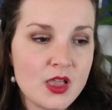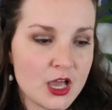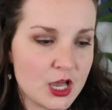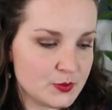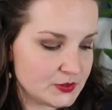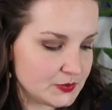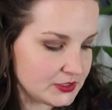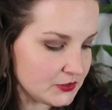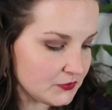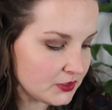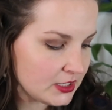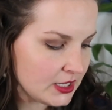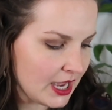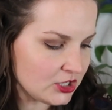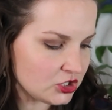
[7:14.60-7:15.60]
And
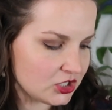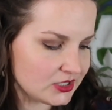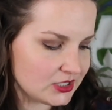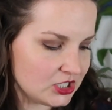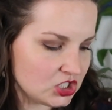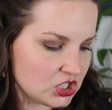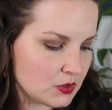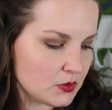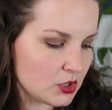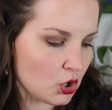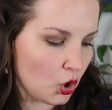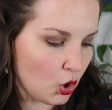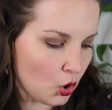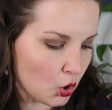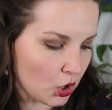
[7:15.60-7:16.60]
specifically, I just teach them the
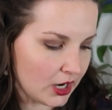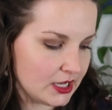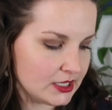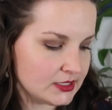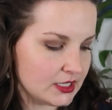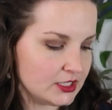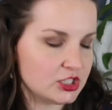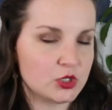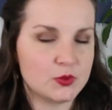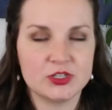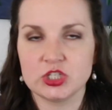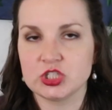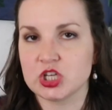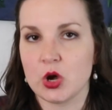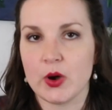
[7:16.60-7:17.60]
chorus, and so we
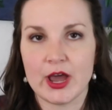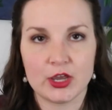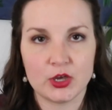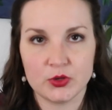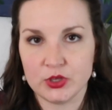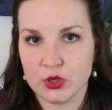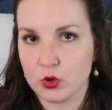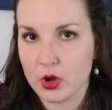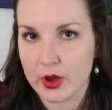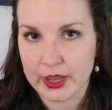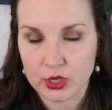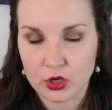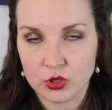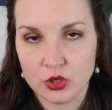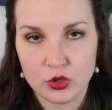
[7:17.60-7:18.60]
just go, I go, you go, I
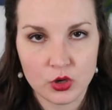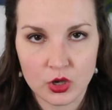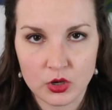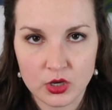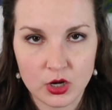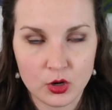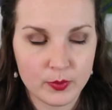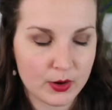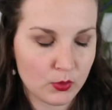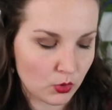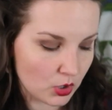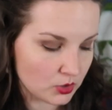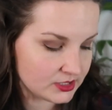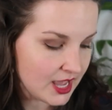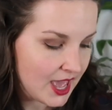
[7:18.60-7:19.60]
go, you go, you know, by
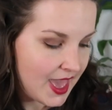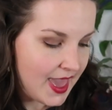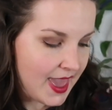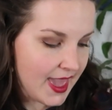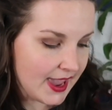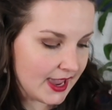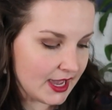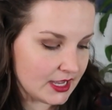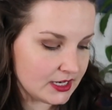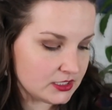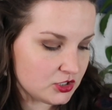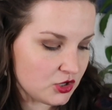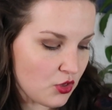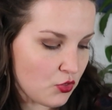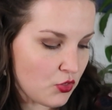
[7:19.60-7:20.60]
rote. And
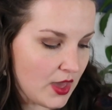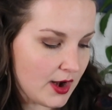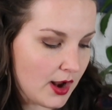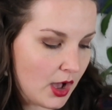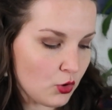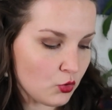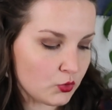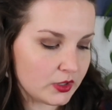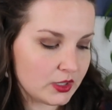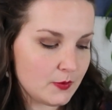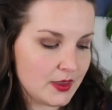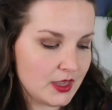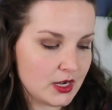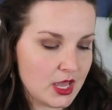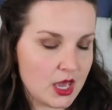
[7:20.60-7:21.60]
then I'll really
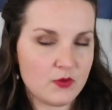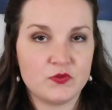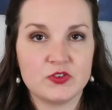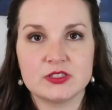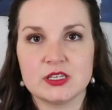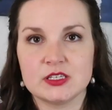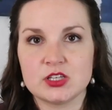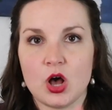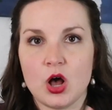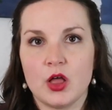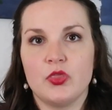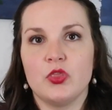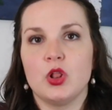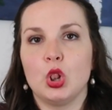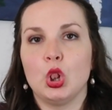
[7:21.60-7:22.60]
make an emphasis
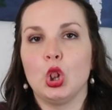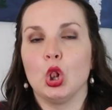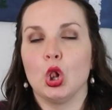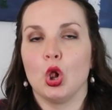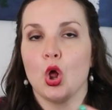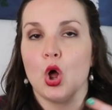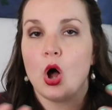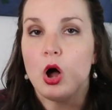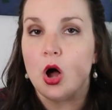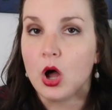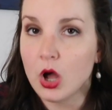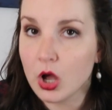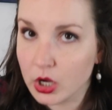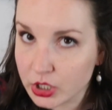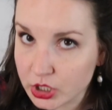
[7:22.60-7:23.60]
on the
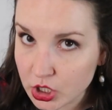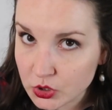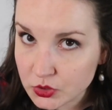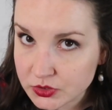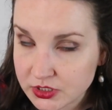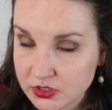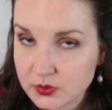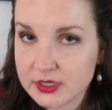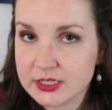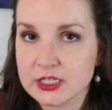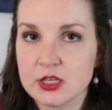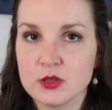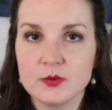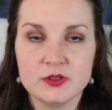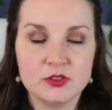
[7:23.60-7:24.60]
long notes is what I
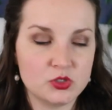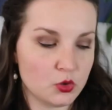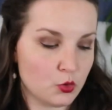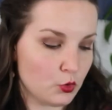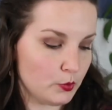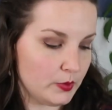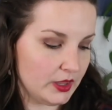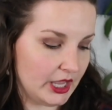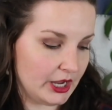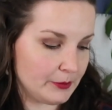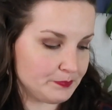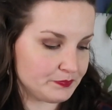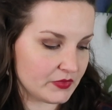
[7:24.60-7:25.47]
tell them. And so we'll be like,